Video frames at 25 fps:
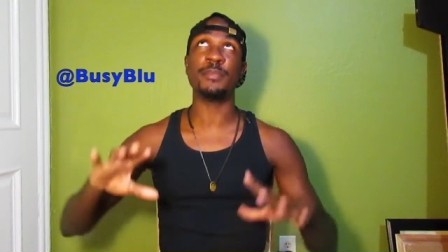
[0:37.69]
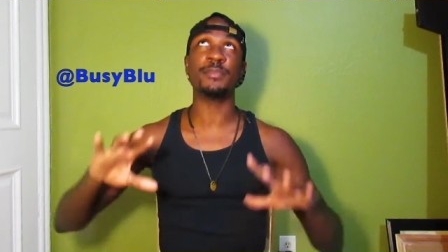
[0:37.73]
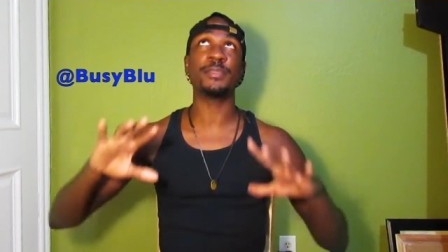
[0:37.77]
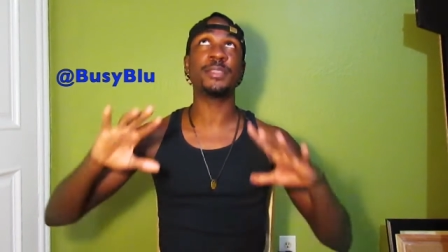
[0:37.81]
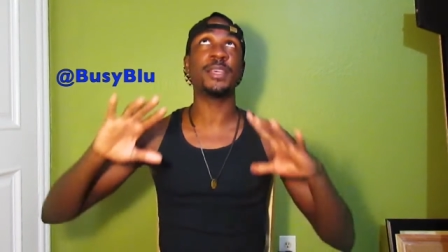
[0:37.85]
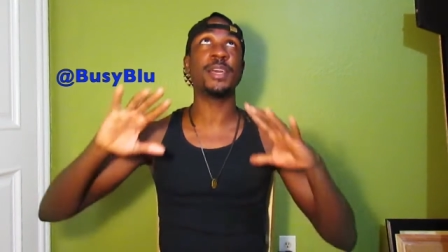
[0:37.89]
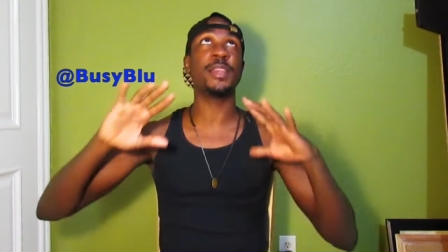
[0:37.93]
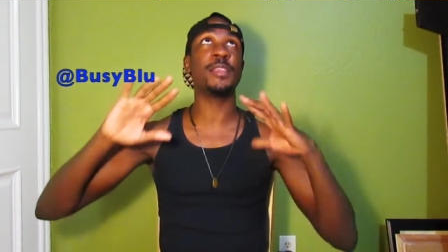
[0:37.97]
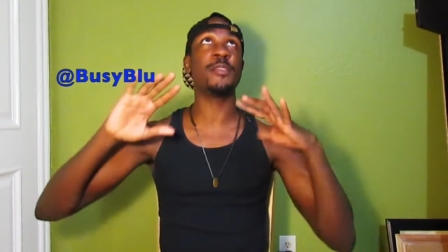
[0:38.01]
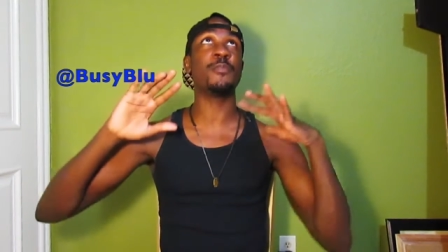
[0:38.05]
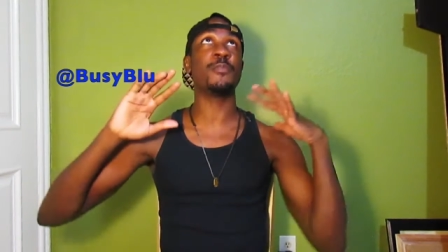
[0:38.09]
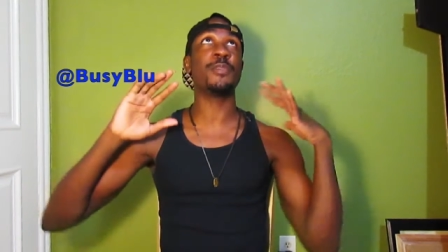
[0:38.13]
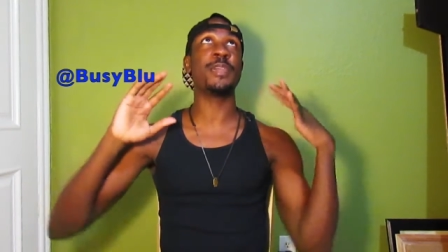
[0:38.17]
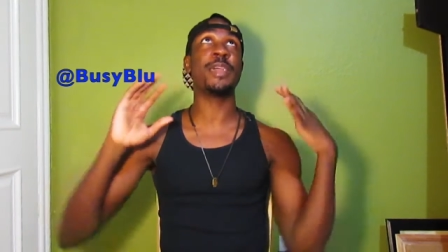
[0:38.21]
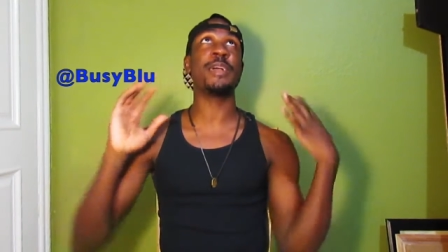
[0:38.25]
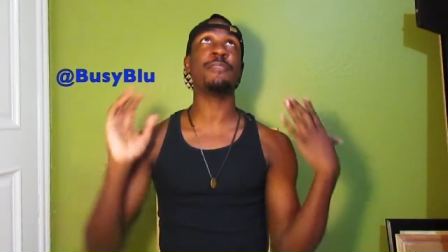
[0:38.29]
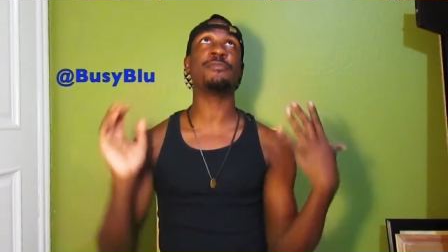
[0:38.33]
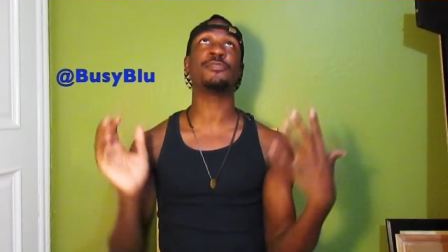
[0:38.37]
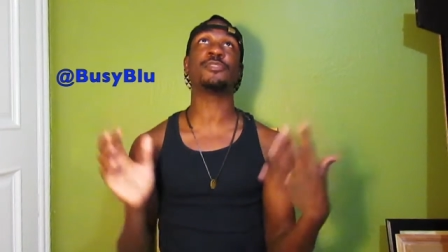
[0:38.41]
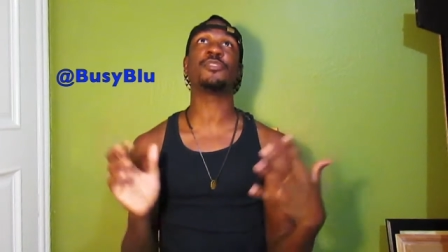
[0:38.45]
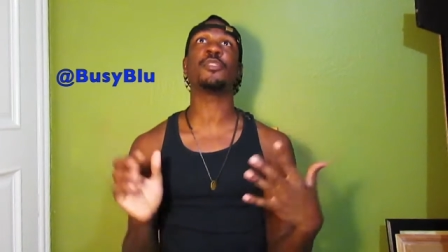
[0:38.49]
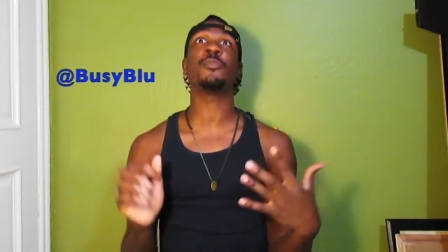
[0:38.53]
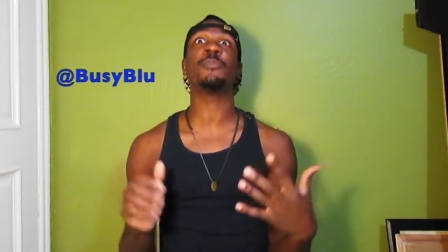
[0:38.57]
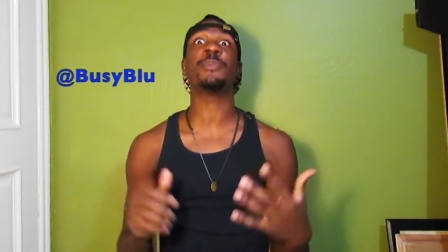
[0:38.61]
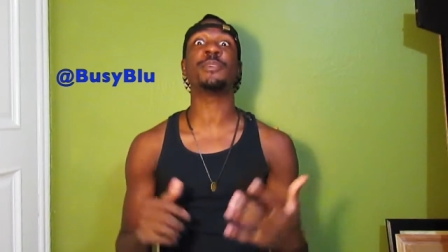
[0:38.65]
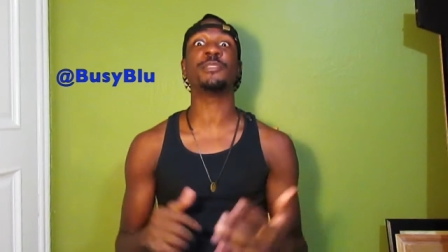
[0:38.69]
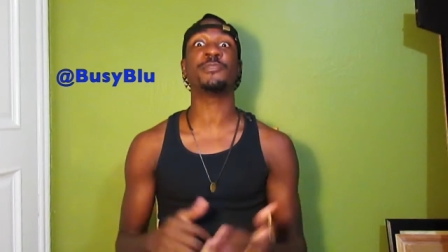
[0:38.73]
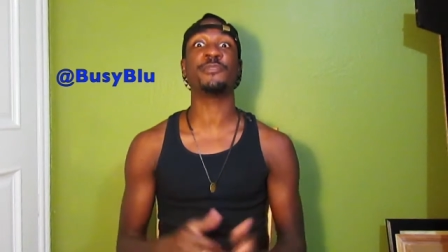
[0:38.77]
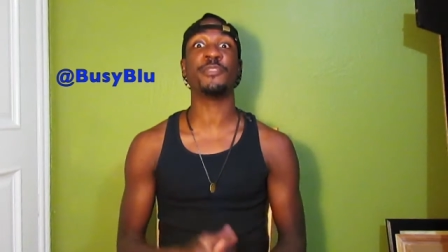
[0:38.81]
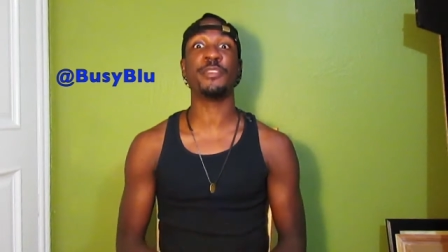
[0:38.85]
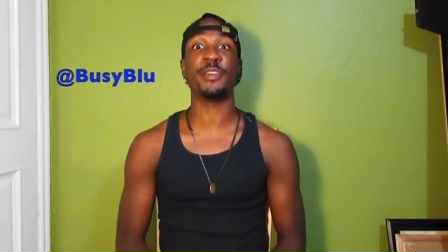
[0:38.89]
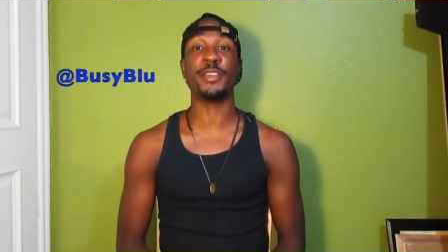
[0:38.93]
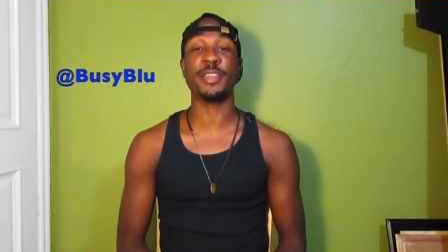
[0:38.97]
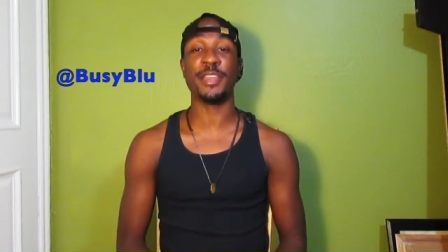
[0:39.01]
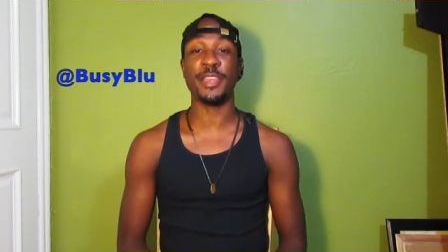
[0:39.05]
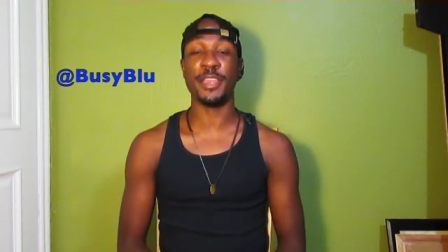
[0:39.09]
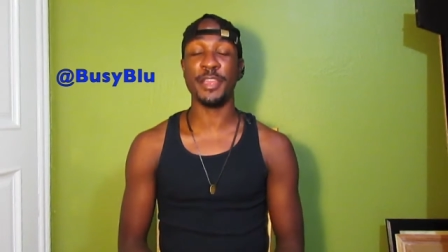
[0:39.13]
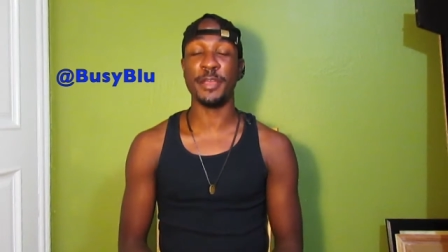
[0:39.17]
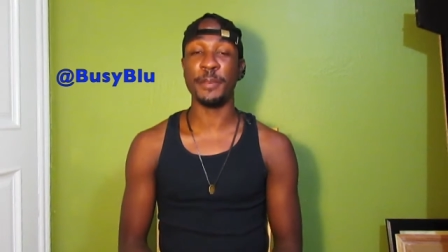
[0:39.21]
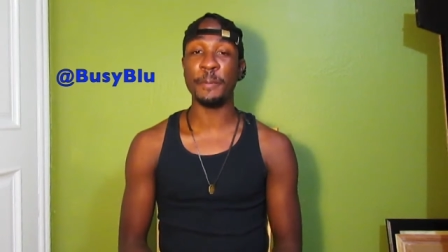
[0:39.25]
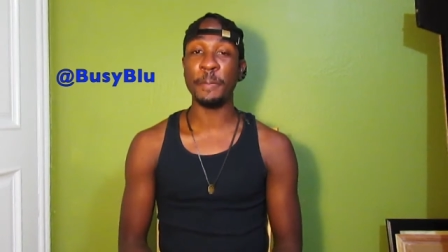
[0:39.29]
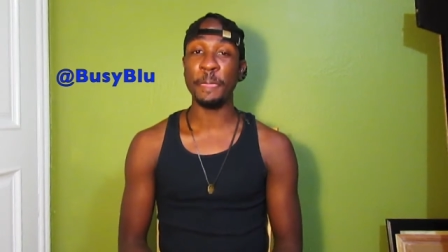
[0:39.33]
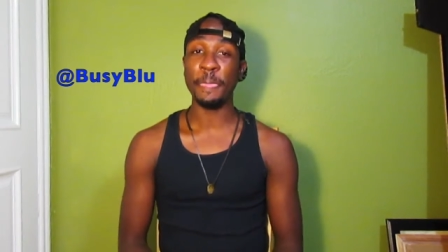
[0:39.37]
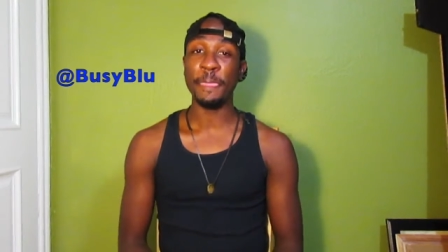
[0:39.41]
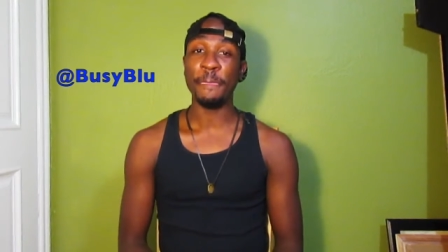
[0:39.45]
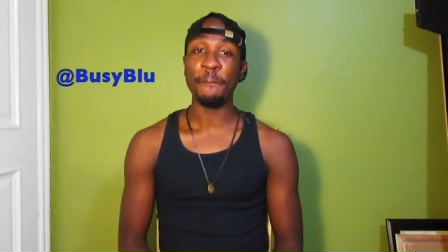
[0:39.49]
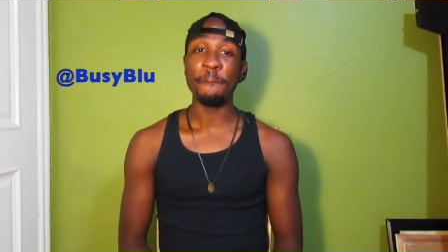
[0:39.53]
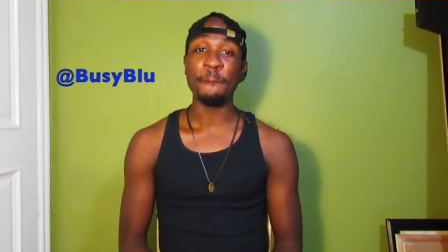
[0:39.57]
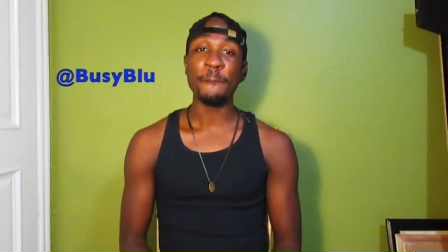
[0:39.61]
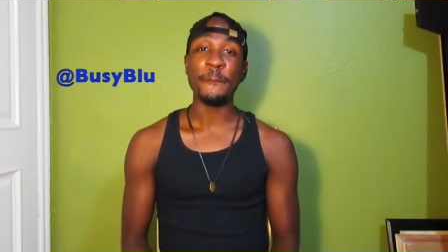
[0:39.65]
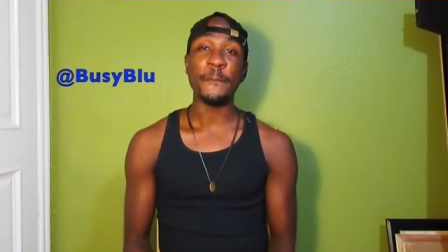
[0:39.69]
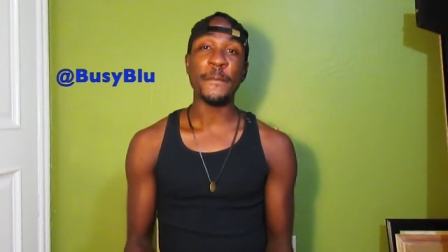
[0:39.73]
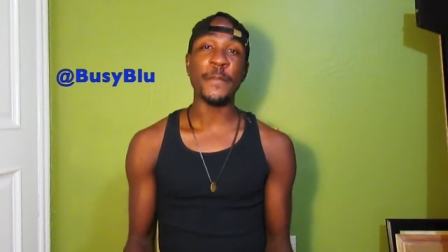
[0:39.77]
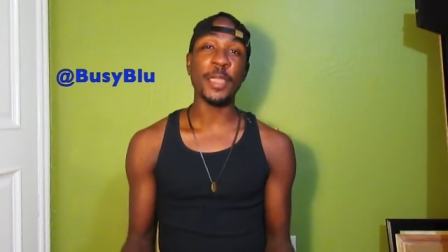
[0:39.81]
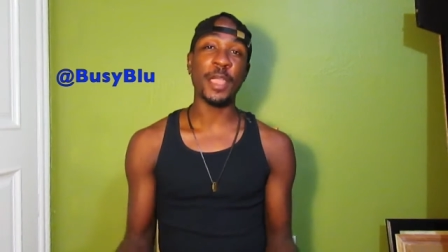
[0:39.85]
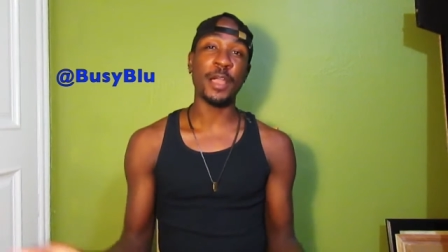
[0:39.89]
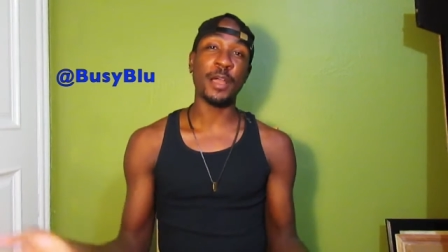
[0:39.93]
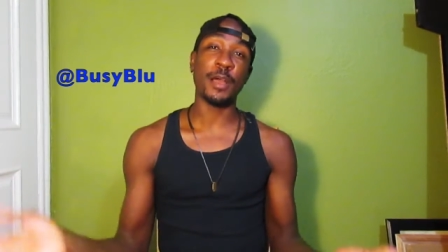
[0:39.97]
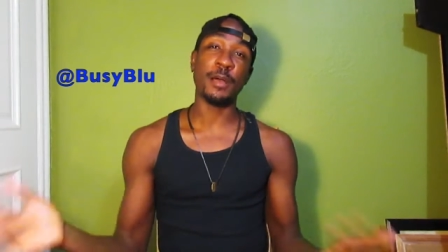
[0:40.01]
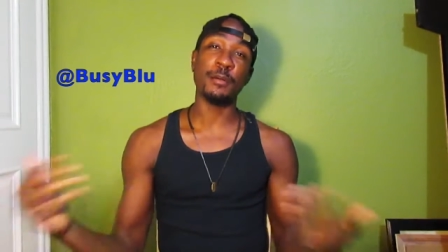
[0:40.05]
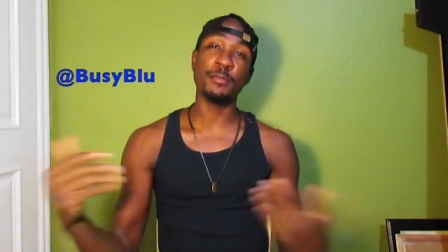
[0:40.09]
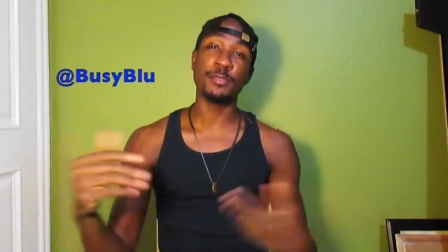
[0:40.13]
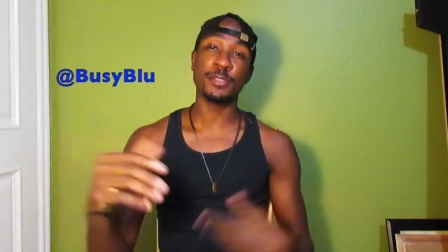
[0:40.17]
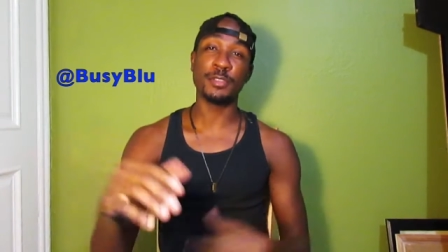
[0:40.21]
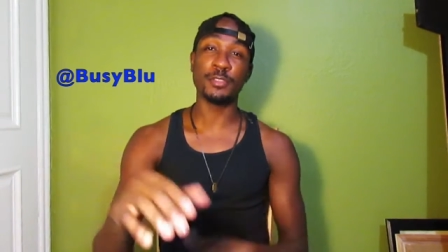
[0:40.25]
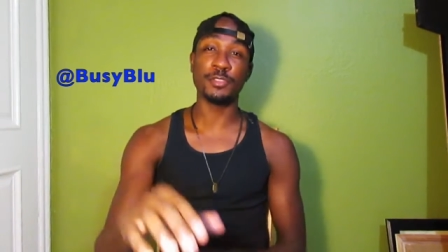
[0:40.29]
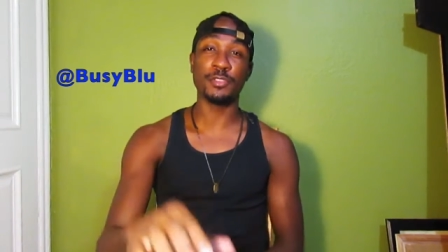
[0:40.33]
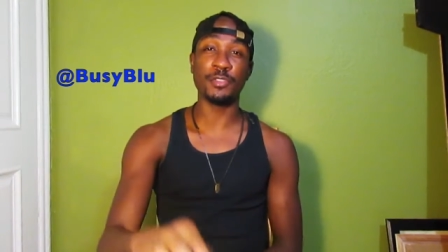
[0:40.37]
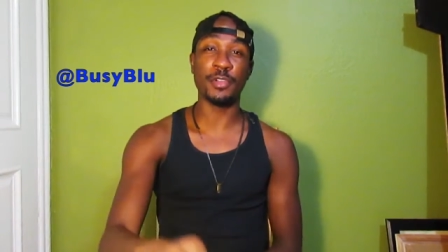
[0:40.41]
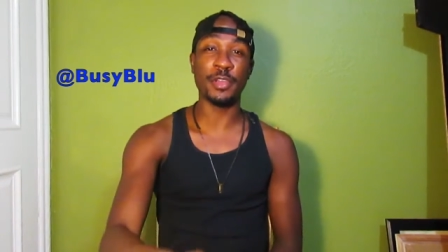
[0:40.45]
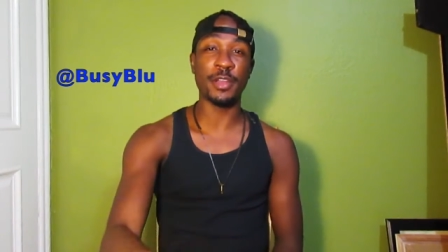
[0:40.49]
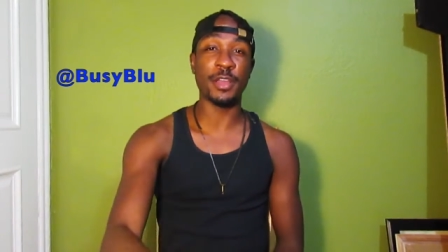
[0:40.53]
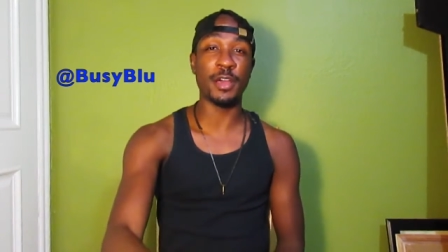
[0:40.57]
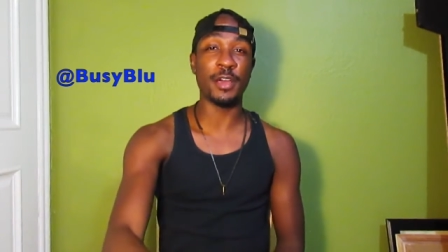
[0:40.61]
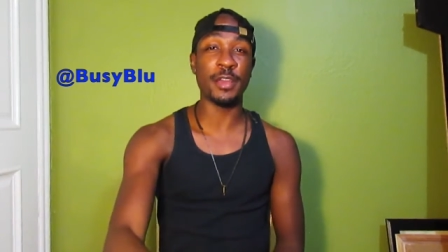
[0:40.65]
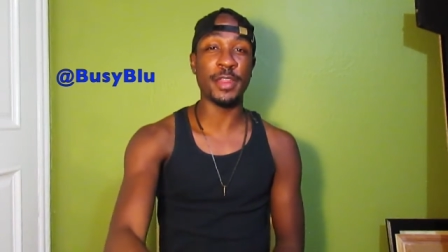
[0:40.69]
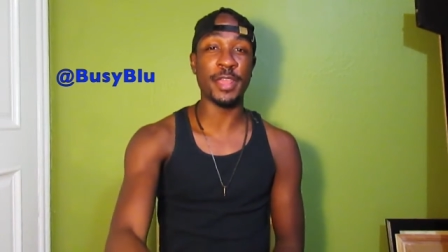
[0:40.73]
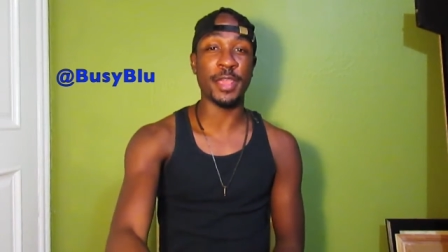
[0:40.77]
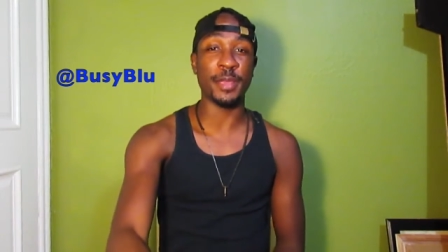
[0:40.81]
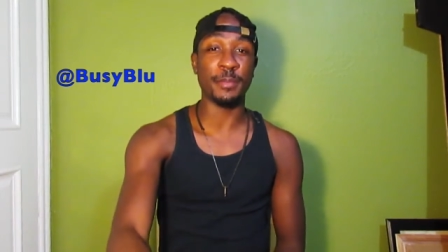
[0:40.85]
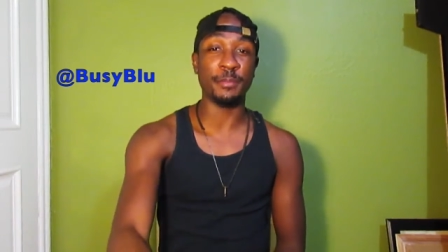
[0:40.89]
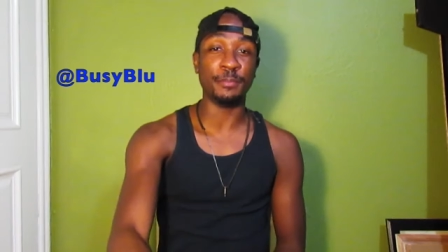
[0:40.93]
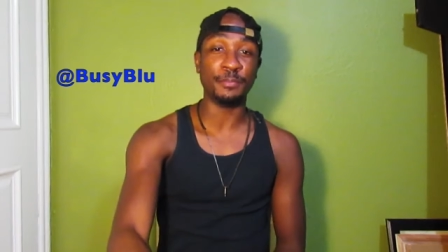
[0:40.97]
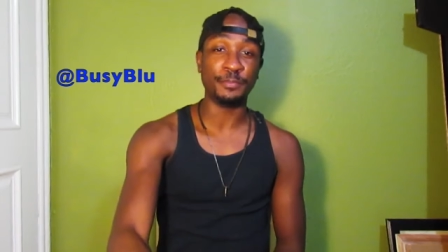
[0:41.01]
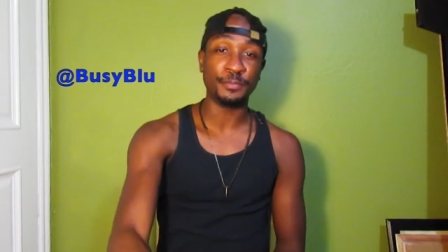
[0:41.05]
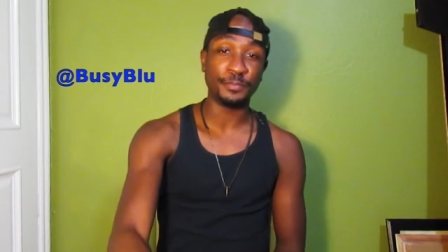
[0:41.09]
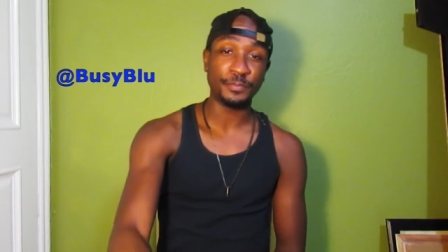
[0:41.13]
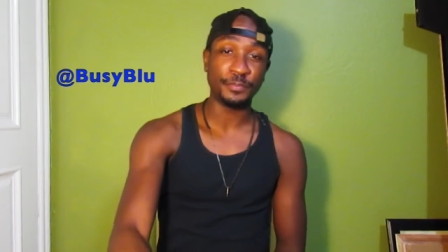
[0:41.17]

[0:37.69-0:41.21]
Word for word: I'm telling you, we have so much fun here. So join on in.